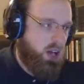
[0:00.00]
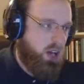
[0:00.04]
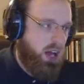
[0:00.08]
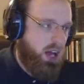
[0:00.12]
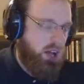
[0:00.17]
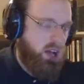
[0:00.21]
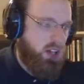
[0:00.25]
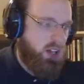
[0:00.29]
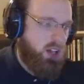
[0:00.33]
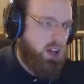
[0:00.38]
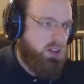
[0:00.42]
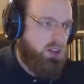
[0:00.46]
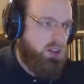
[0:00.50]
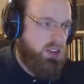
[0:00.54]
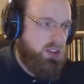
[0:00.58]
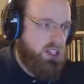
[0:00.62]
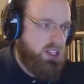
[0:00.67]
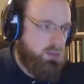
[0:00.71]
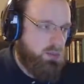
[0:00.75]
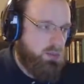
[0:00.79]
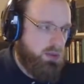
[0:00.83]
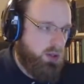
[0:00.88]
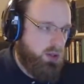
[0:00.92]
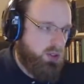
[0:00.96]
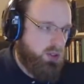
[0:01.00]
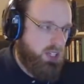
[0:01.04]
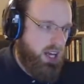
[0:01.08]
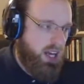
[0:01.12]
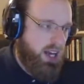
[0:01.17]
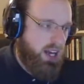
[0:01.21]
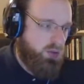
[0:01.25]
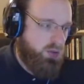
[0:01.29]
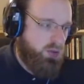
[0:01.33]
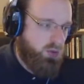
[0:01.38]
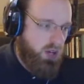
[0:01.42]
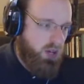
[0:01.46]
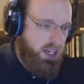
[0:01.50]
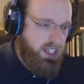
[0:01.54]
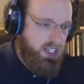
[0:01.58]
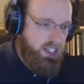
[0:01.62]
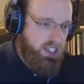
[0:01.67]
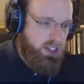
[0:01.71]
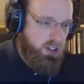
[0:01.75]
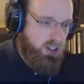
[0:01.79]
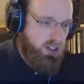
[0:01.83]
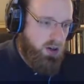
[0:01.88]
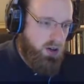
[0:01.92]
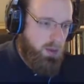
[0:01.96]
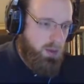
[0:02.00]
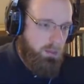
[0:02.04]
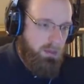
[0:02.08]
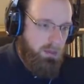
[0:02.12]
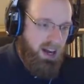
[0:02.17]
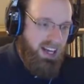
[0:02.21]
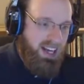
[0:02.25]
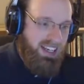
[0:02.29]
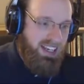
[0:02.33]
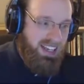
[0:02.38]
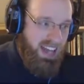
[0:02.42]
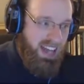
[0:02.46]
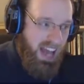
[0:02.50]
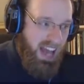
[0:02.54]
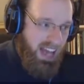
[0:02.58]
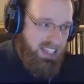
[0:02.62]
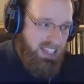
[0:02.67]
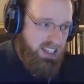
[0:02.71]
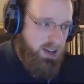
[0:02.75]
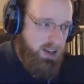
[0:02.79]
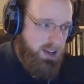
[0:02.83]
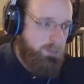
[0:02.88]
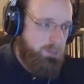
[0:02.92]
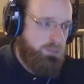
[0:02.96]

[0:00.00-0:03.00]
I love this build guide right here by Natt,